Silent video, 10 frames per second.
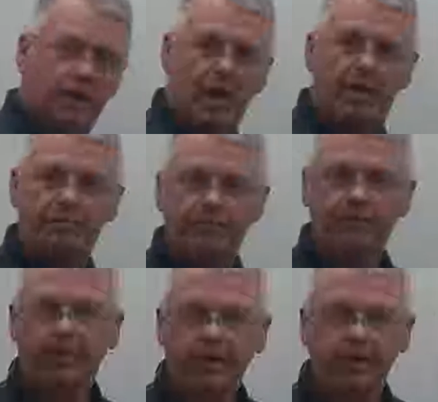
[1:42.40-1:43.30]
top
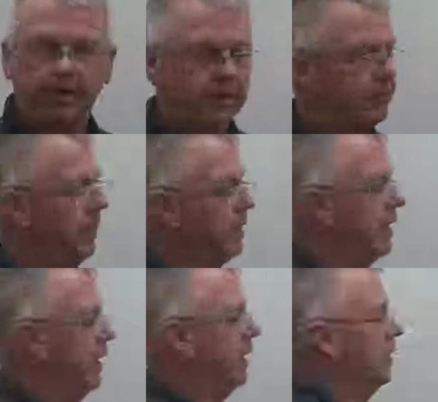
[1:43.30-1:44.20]
that
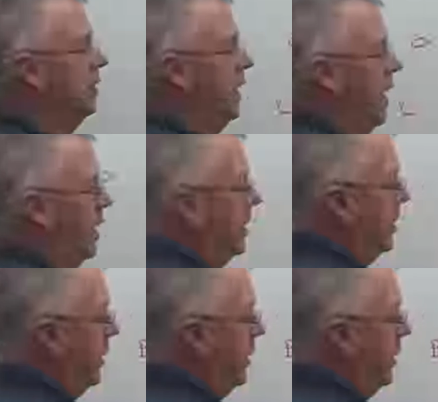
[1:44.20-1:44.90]
thing. Now